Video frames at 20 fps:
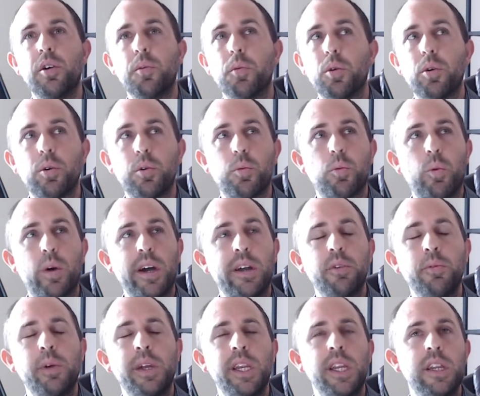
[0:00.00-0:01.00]
well, why
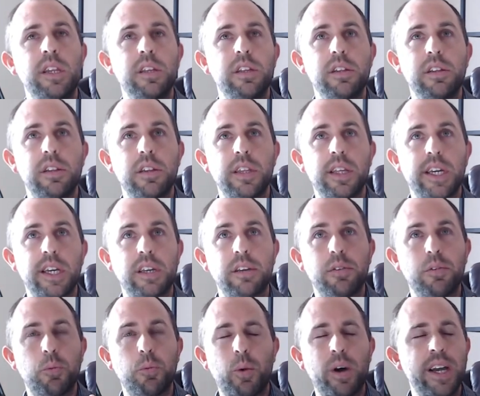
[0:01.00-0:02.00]
do we need to, like,
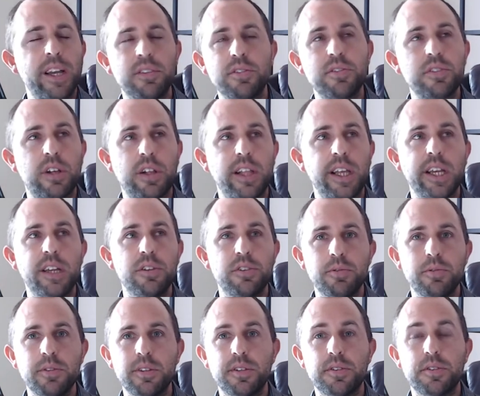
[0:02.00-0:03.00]
why is this client
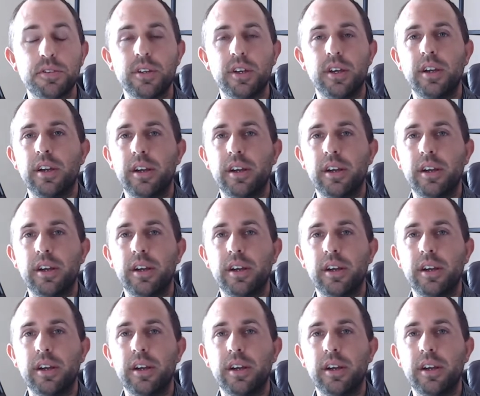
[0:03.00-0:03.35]
doing this?